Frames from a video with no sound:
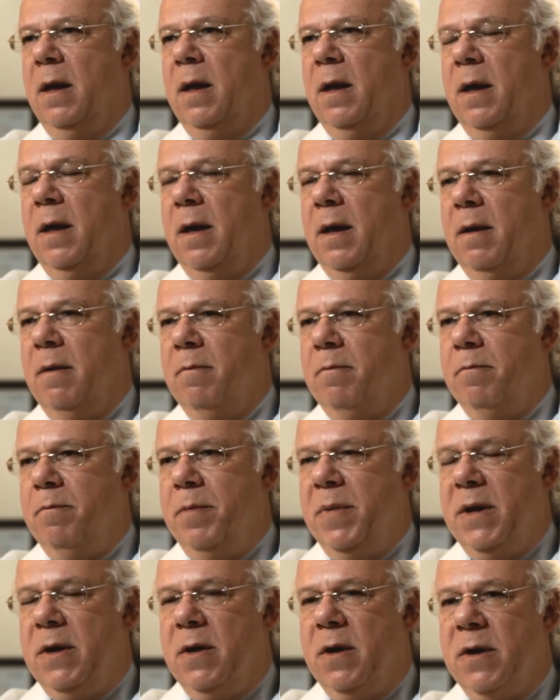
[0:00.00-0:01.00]
uh,
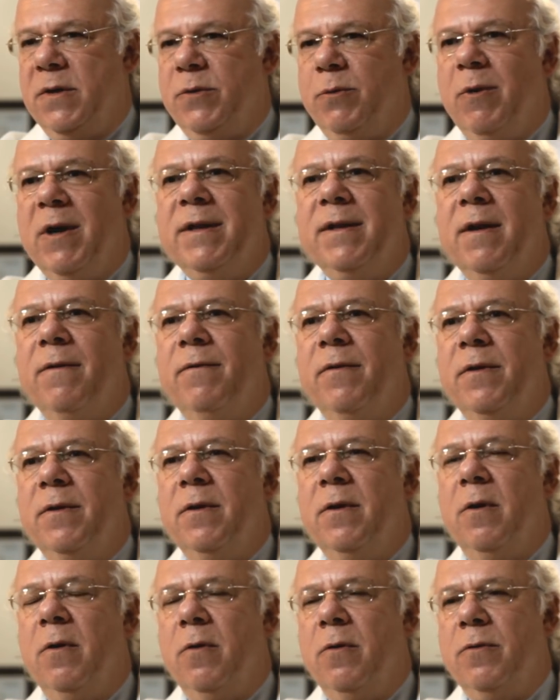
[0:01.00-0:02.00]
because one never
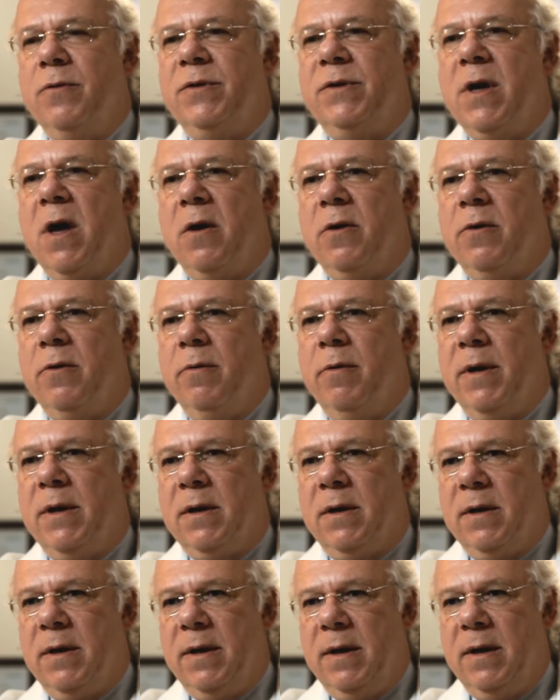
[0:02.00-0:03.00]
knows how
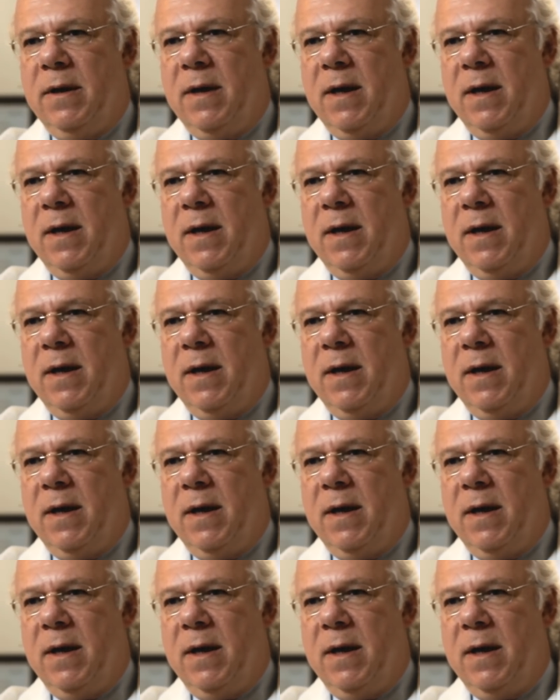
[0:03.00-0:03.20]
quickly